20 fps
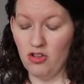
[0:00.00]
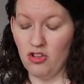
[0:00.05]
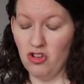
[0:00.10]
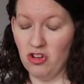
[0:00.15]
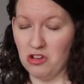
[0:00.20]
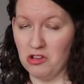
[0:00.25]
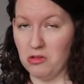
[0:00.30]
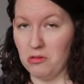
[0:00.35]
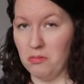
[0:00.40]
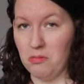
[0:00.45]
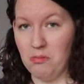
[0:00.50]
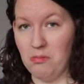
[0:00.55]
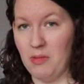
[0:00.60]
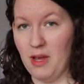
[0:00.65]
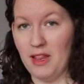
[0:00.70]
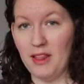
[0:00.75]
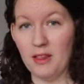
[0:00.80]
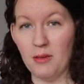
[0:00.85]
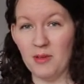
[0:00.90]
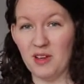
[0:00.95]
just
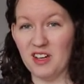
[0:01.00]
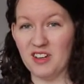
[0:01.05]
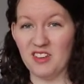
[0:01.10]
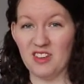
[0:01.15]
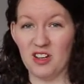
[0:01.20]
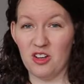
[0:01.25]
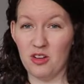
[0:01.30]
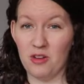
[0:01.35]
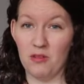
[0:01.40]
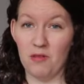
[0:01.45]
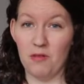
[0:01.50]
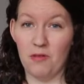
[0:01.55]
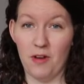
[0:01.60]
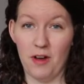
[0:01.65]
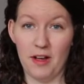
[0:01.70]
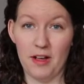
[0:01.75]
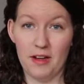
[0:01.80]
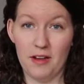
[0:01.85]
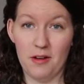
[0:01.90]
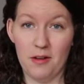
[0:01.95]
mainly because I couldn't
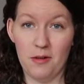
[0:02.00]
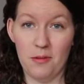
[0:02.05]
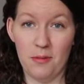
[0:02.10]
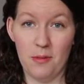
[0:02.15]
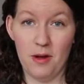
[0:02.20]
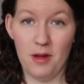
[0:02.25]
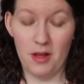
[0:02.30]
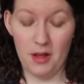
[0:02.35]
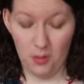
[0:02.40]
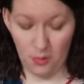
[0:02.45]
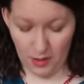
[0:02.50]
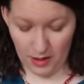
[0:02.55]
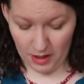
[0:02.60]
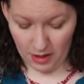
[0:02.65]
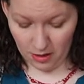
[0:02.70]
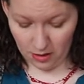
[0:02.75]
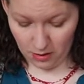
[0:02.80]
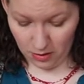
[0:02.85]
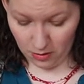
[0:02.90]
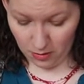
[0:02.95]
find my
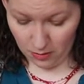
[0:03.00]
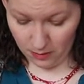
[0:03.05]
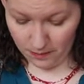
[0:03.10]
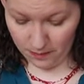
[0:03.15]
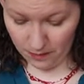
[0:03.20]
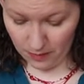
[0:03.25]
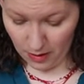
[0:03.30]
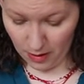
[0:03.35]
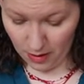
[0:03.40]
white glue,